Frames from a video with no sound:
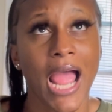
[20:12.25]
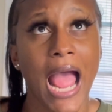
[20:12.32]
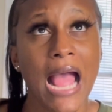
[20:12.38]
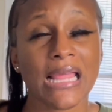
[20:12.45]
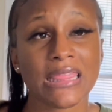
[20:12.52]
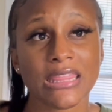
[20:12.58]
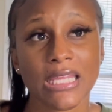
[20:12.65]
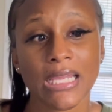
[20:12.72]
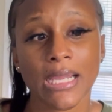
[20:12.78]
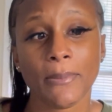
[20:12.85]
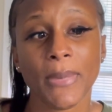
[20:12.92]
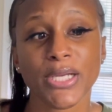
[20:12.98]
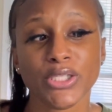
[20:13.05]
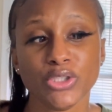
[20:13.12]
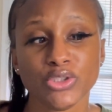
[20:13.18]
I think
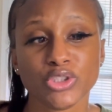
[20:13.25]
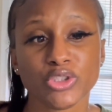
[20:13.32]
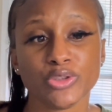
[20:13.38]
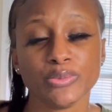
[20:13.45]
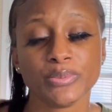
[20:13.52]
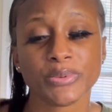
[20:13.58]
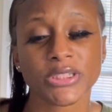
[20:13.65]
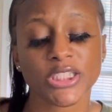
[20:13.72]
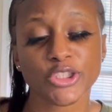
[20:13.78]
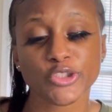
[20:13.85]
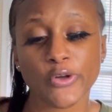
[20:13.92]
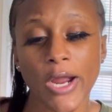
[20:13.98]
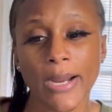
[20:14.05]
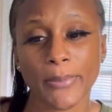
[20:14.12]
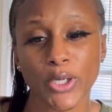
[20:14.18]
my YouTube
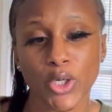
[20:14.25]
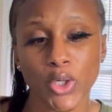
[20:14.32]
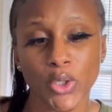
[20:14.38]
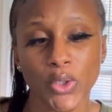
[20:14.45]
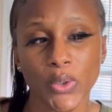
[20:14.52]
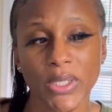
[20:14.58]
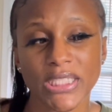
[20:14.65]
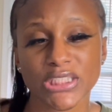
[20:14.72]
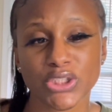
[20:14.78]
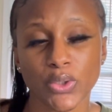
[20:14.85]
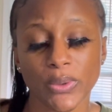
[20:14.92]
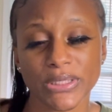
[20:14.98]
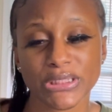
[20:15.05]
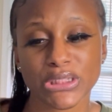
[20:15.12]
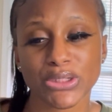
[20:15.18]
subscriber goal is
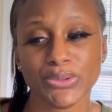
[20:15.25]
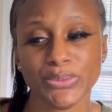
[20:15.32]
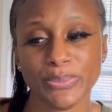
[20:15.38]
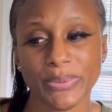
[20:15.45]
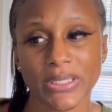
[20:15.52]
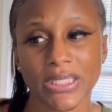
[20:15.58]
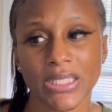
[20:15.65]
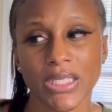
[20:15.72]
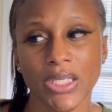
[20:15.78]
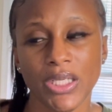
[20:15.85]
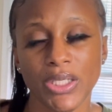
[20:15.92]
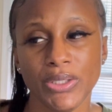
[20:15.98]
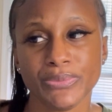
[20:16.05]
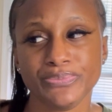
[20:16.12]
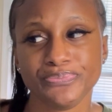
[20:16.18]
going to
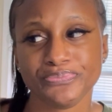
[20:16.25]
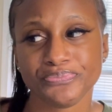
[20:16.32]
be,